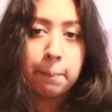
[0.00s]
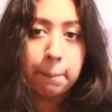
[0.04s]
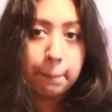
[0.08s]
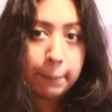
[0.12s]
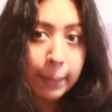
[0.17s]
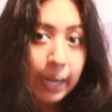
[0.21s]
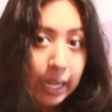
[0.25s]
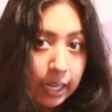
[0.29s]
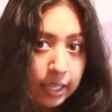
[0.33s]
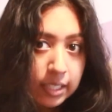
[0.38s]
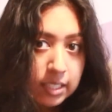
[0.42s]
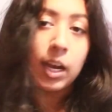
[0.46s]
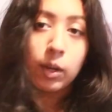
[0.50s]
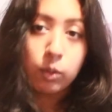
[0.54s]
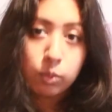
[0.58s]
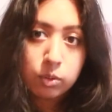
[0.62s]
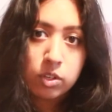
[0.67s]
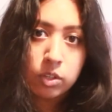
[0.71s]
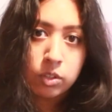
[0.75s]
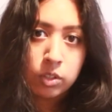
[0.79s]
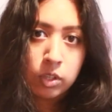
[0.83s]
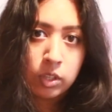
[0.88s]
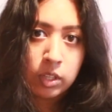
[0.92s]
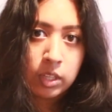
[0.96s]
But I
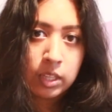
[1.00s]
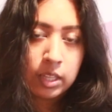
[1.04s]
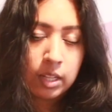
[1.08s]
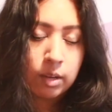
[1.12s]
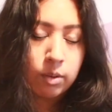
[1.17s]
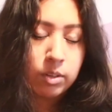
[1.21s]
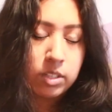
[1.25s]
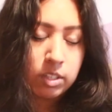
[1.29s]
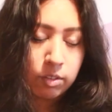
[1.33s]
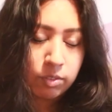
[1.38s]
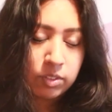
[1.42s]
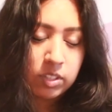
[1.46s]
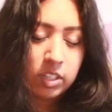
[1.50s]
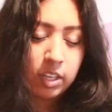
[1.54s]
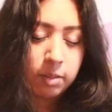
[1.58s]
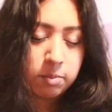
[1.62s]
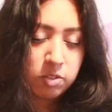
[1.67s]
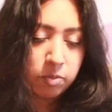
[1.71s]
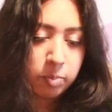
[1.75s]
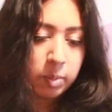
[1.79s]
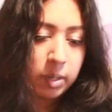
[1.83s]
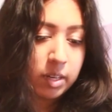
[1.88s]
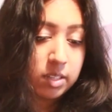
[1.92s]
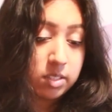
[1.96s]
also knew that there are different types
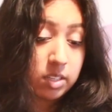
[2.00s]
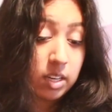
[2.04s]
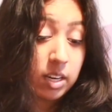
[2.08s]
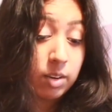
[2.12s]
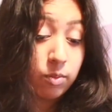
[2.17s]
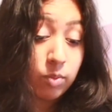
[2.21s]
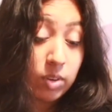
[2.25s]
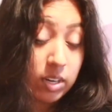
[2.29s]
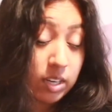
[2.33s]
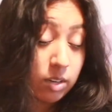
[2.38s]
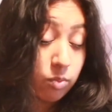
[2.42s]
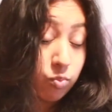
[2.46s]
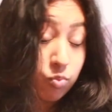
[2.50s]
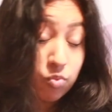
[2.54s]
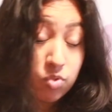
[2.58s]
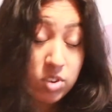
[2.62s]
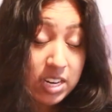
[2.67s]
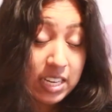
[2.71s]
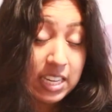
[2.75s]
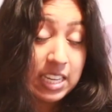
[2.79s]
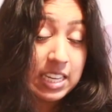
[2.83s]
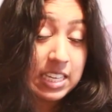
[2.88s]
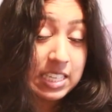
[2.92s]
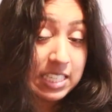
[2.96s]
of bras that I really,
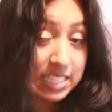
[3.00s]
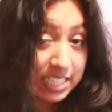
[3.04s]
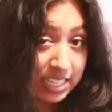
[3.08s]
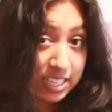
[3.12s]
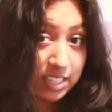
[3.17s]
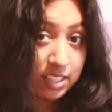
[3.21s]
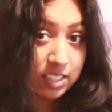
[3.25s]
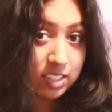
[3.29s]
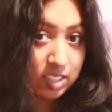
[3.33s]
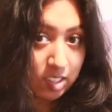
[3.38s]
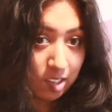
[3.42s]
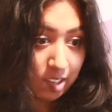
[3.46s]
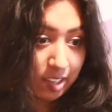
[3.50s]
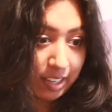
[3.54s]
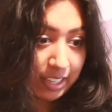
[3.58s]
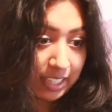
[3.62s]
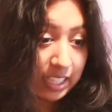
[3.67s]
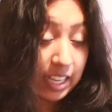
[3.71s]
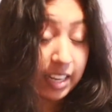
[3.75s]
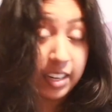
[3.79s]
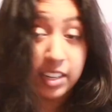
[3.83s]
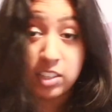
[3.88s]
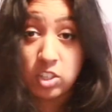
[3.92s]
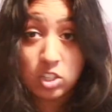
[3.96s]
really didn't
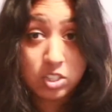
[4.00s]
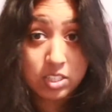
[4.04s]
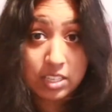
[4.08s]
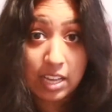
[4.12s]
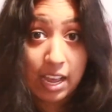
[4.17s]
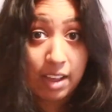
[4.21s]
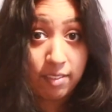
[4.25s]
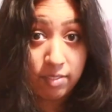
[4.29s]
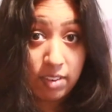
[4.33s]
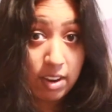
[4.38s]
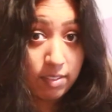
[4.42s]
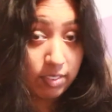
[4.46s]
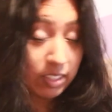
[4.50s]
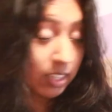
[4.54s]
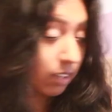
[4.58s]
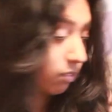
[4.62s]
like, and I just have never